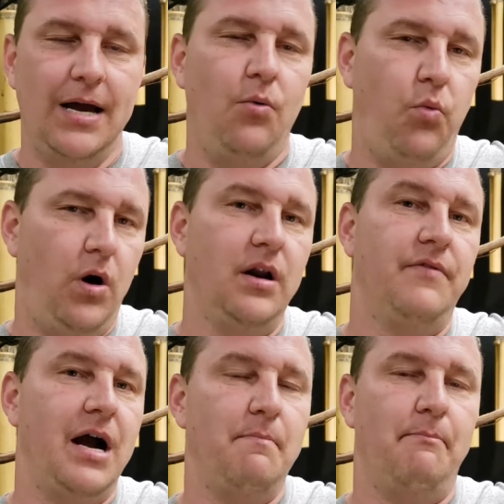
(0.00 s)
one of
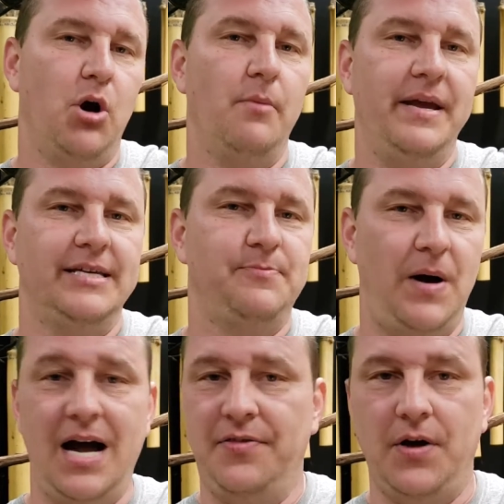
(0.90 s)
our Burmese
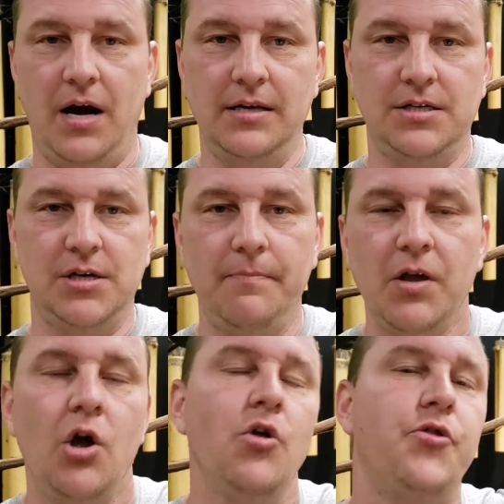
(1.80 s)
pythons
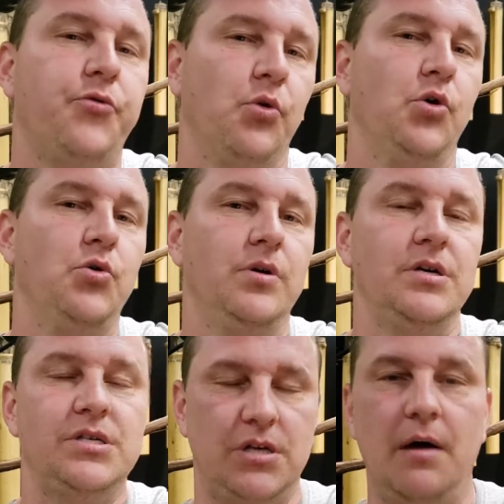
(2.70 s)
through
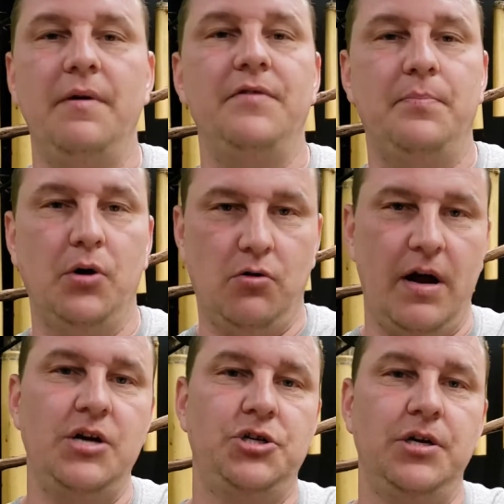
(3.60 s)
some of the
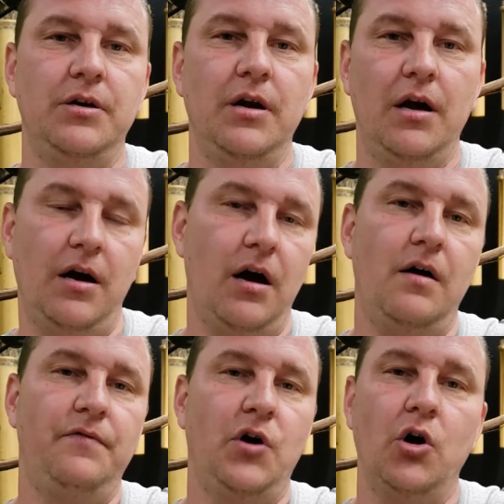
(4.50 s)
progression
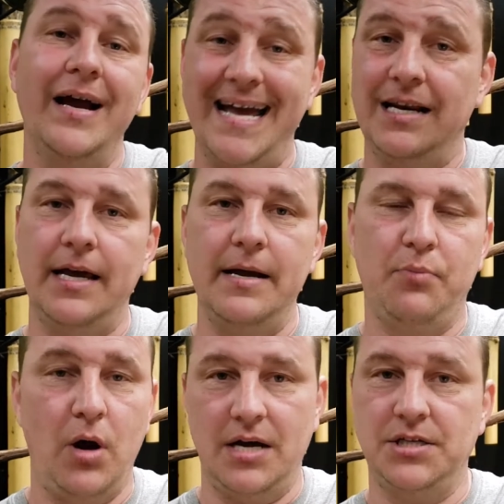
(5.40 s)
of her egg-laying
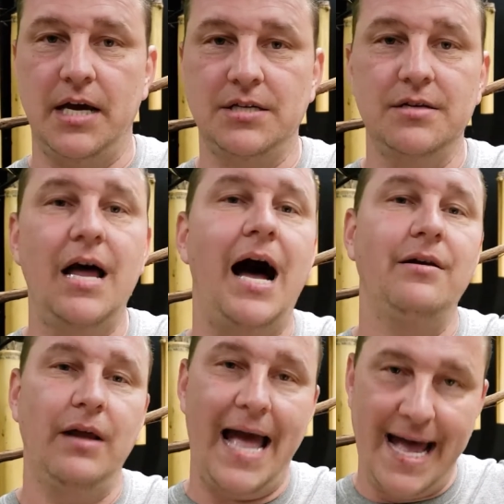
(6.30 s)
process. Not
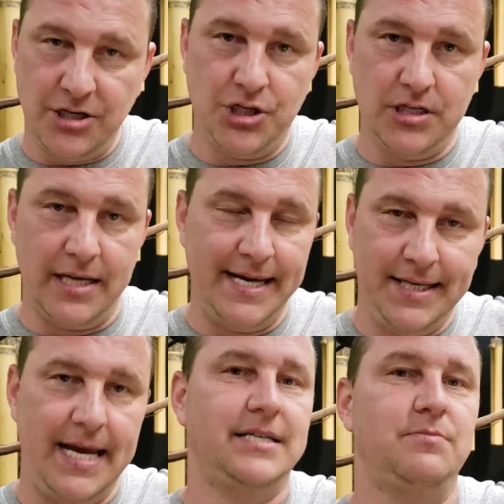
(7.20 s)
as she's laying the
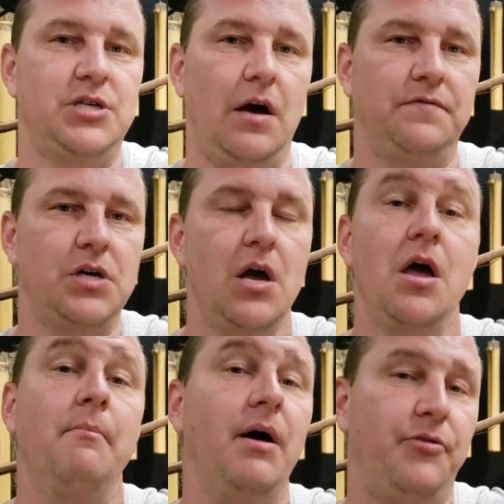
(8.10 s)
eggs themselves,
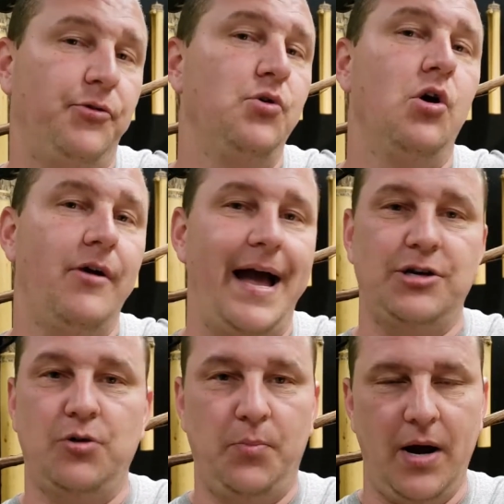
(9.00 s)
but through her
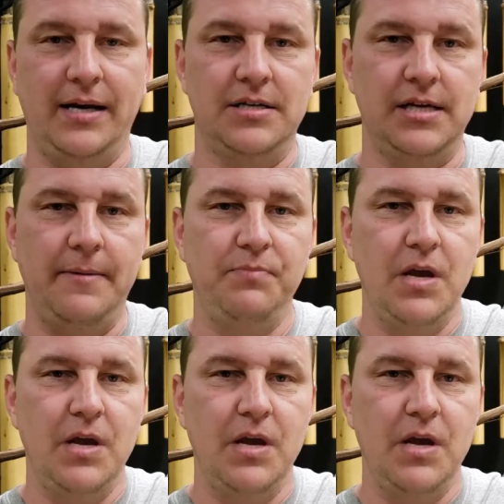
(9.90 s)
actual pregnancy.